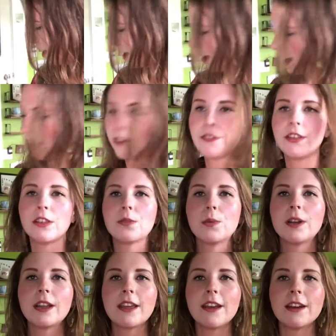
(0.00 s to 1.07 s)
I have this
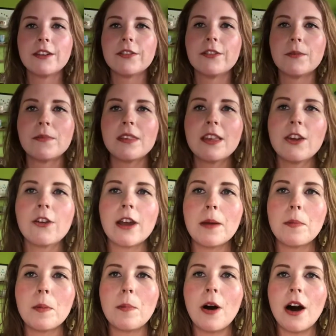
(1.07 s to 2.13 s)
one here from Sea
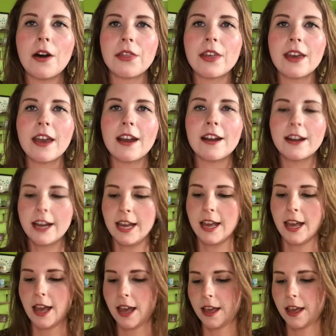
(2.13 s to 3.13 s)
Grape Apothecary.